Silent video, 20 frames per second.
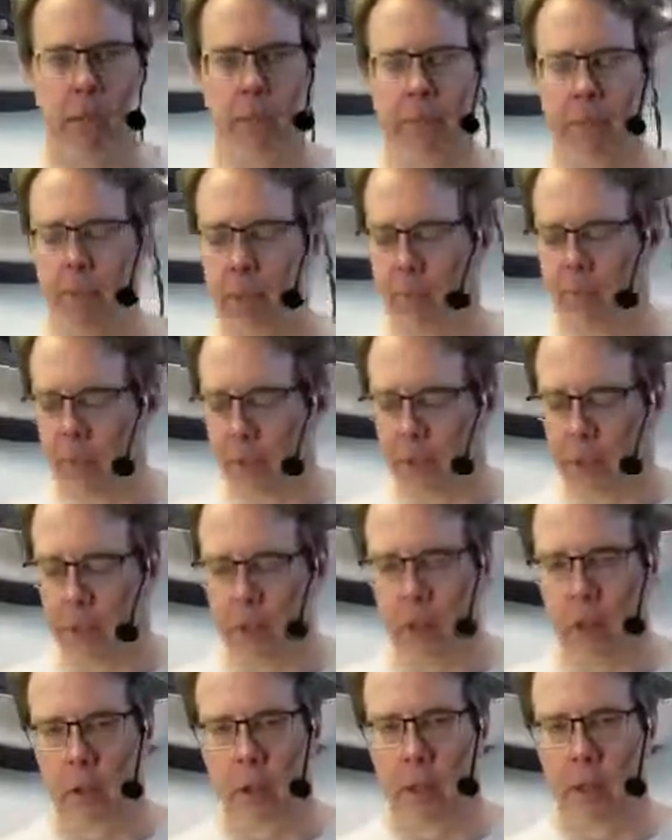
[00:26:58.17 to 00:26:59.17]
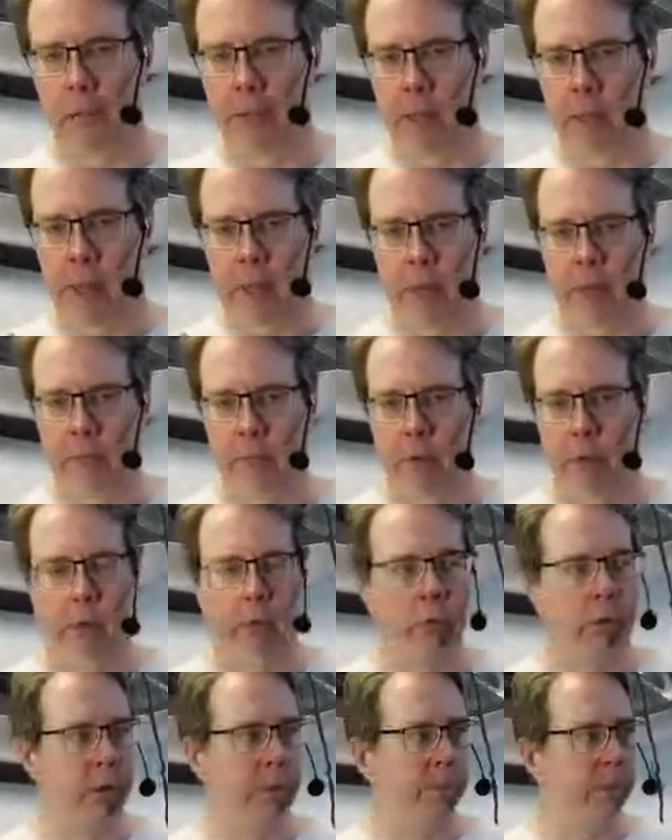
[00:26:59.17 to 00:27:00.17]
I and my daughter got me that for
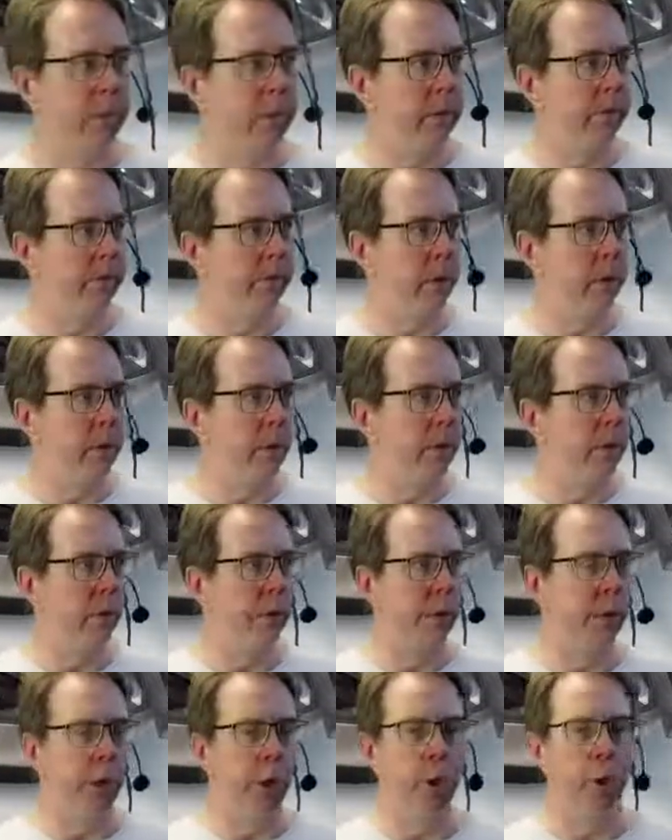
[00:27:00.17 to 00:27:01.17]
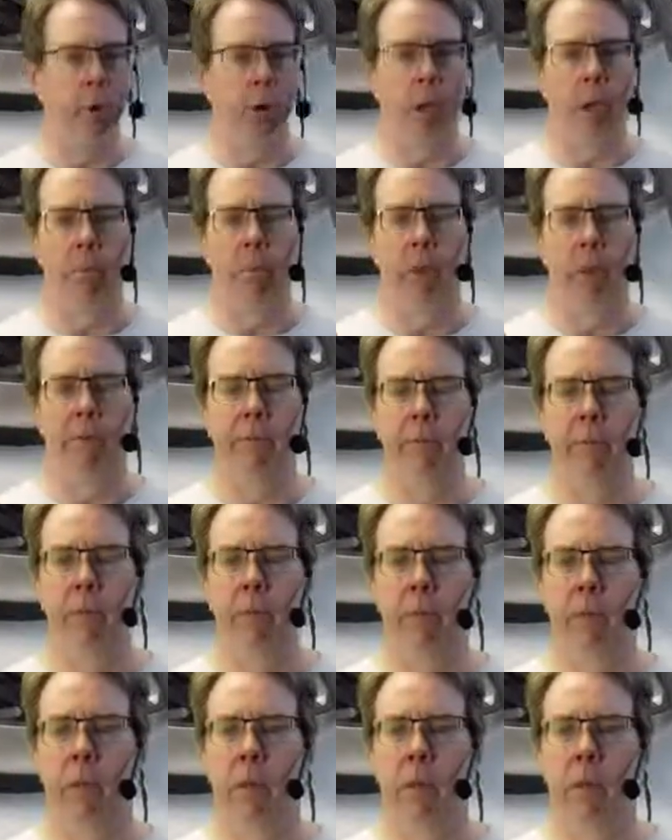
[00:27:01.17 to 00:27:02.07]
Christmas a few years ago. A couple of them.